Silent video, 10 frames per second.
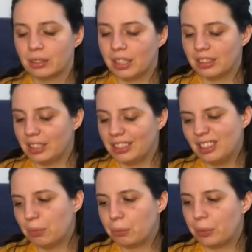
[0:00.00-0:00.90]
It's
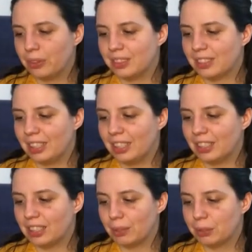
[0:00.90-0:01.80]
not points in
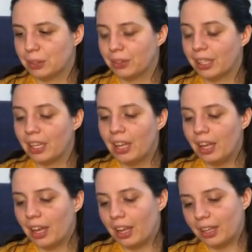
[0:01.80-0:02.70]
English, I'm sorry.
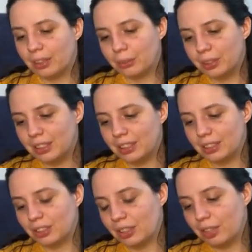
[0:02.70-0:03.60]

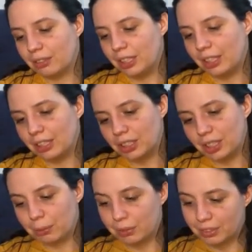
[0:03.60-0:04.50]
Do I have the English
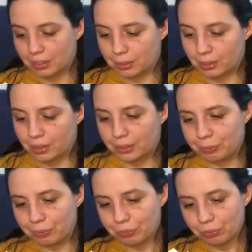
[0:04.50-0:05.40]
name of this one?
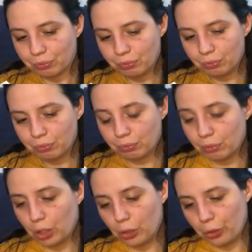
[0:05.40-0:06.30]

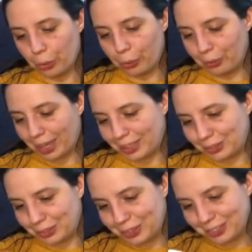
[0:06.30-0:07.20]
No, I
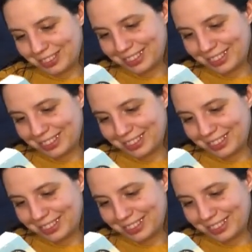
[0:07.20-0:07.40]
do not.